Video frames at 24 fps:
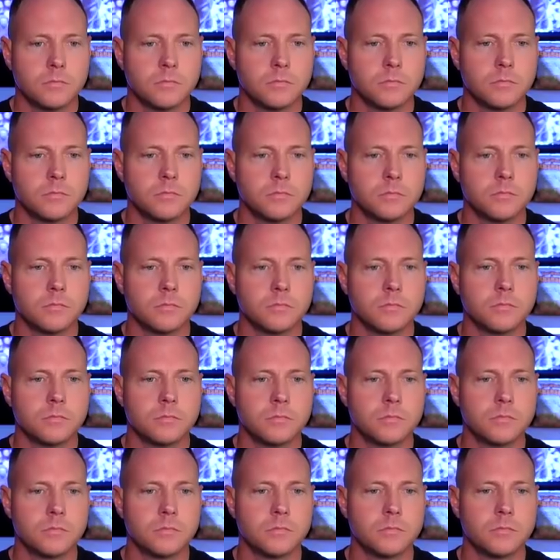
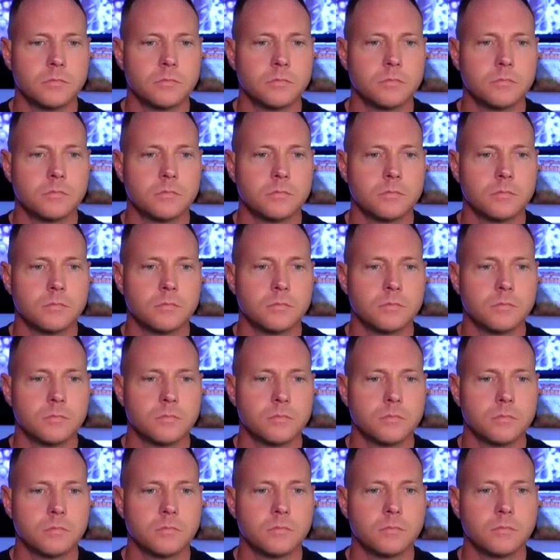
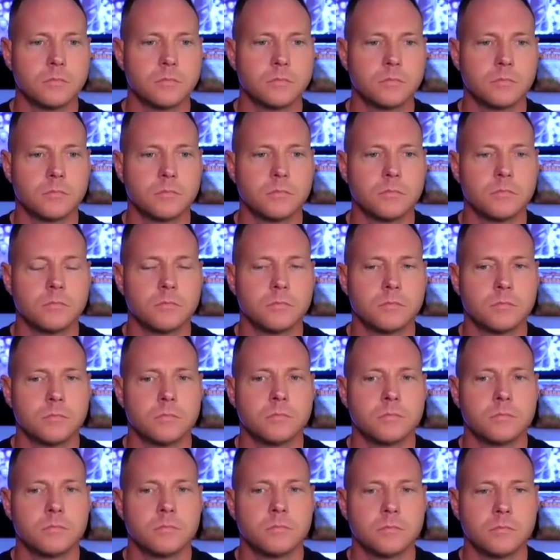
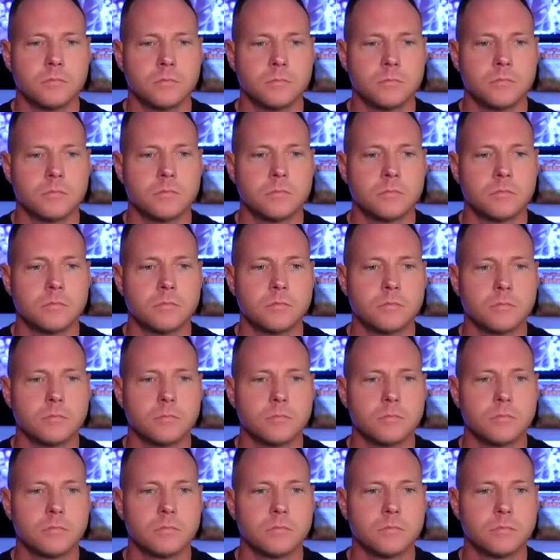
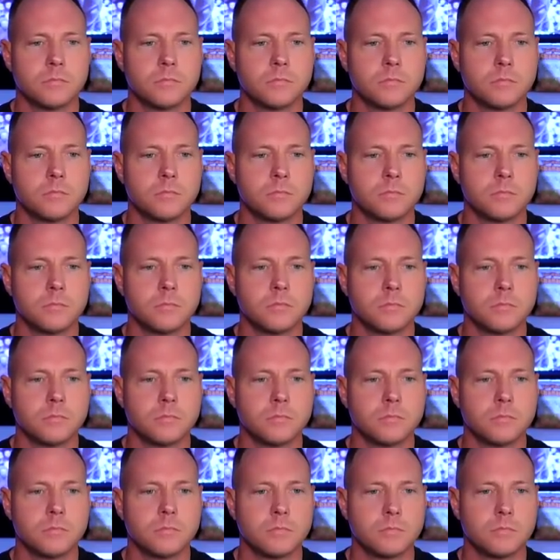
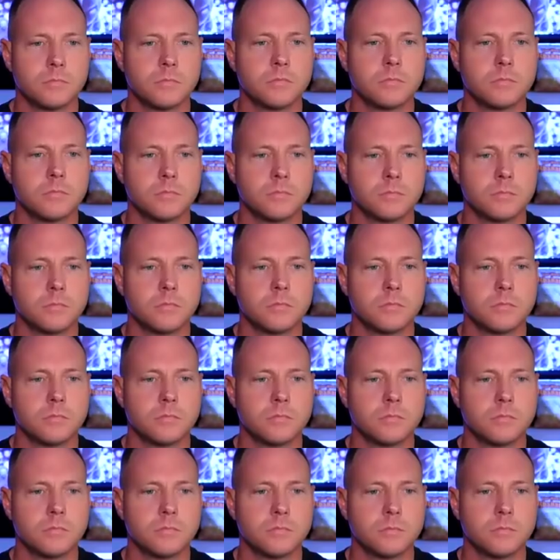
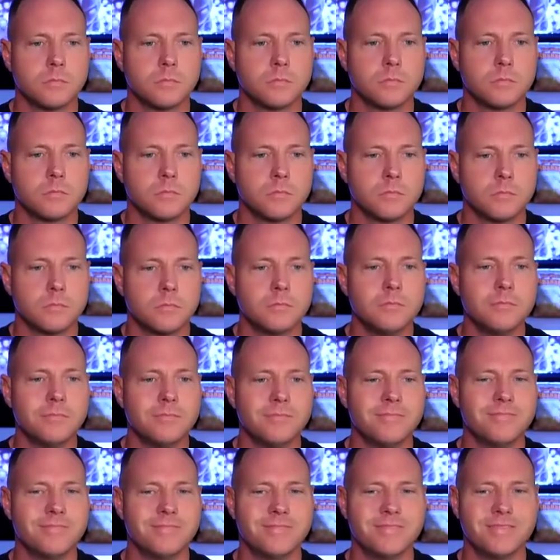
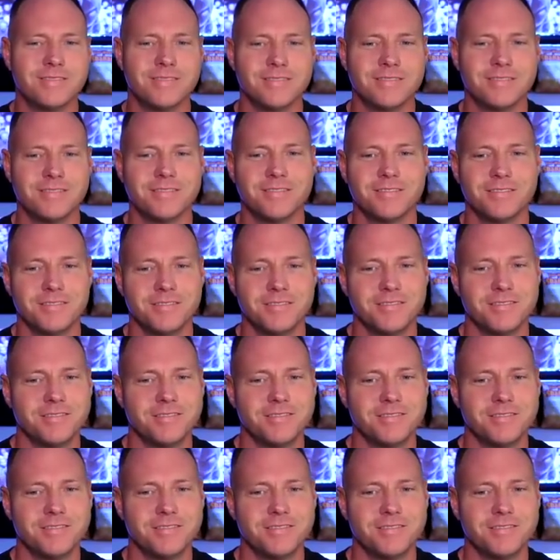No words are spoken by the person on screen.